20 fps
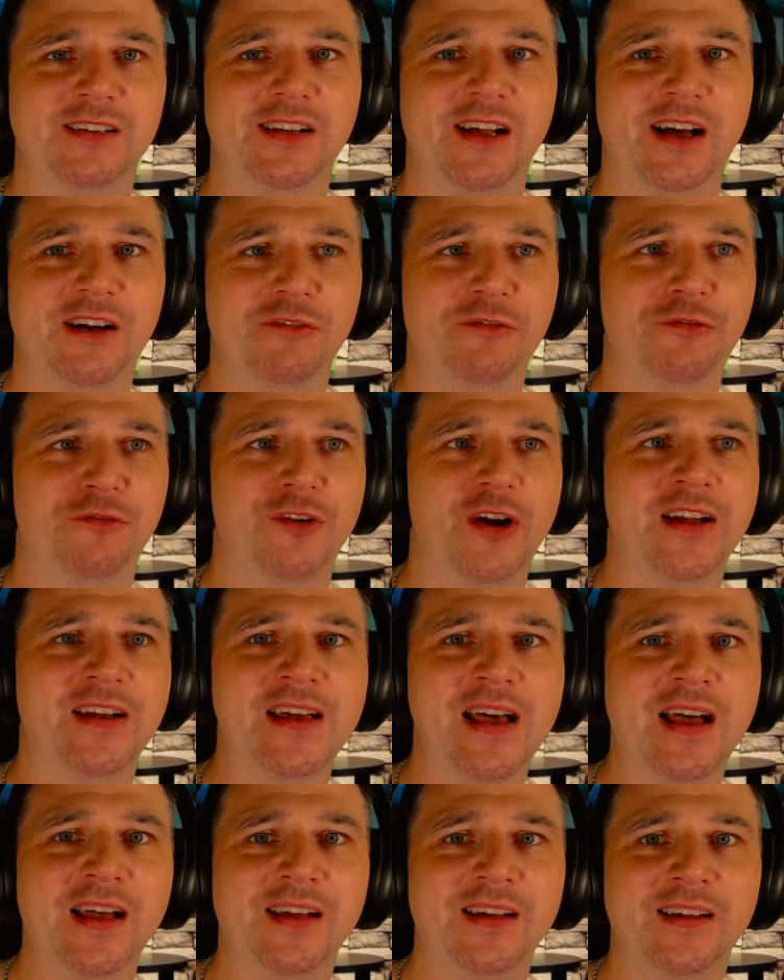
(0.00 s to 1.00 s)
Like
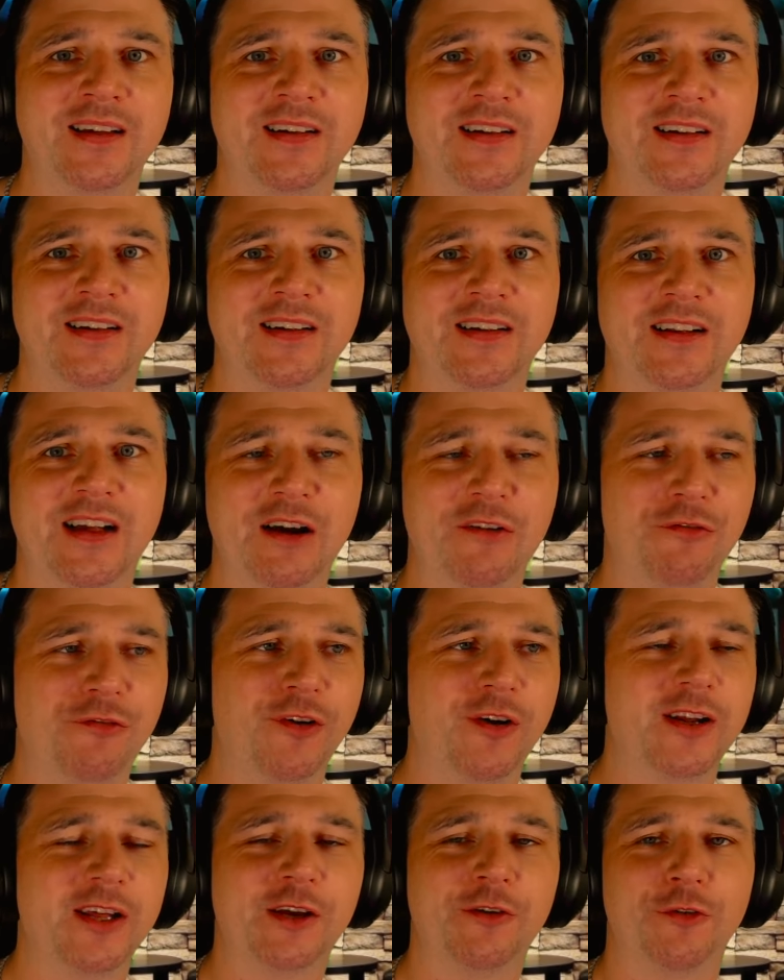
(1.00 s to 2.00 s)
Freddy
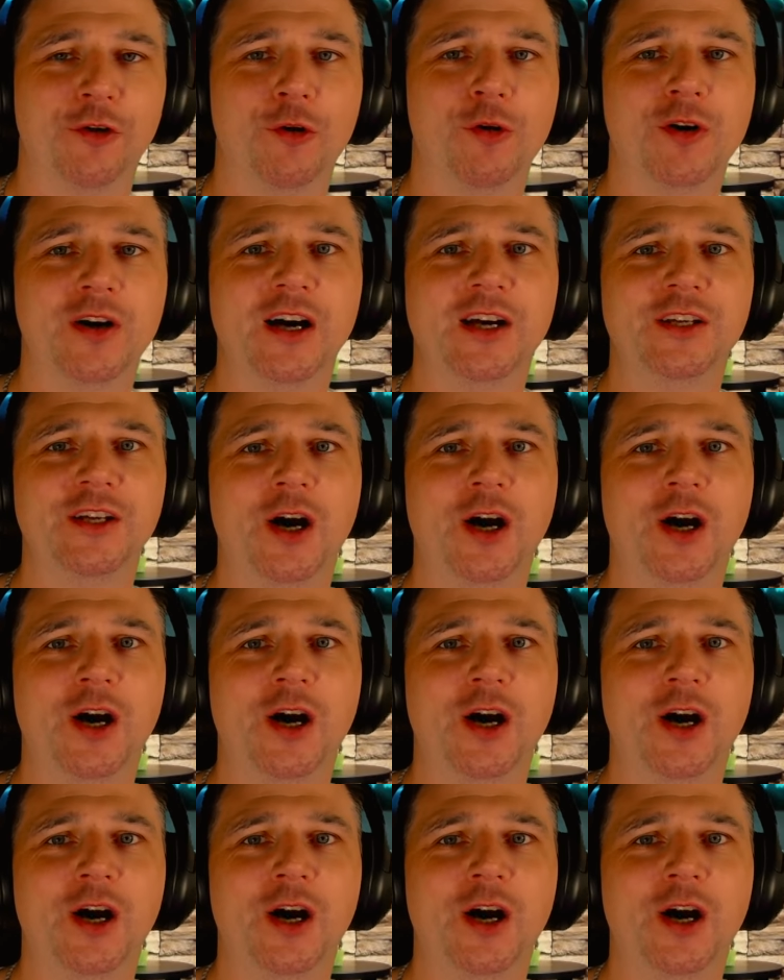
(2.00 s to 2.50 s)
Krueger.